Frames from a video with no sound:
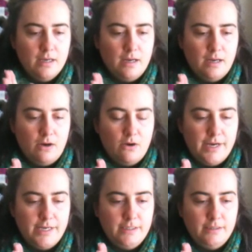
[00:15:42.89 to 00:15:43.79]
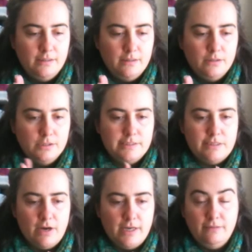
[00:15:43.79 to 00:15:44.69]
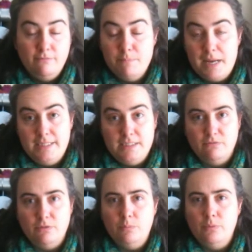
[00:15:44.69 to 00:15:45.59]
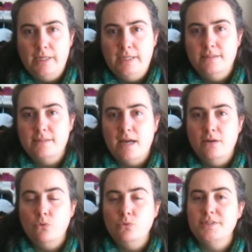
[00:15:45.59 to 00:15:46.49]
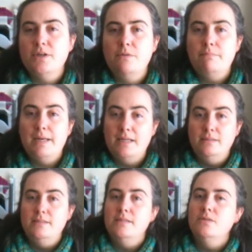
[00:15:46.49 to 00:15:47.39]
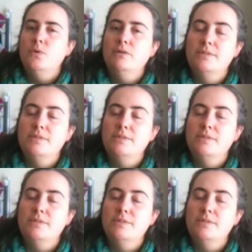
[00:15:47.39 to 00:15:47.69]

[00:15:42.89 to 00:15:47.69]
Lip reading: I dye many different breeds and also blends as well,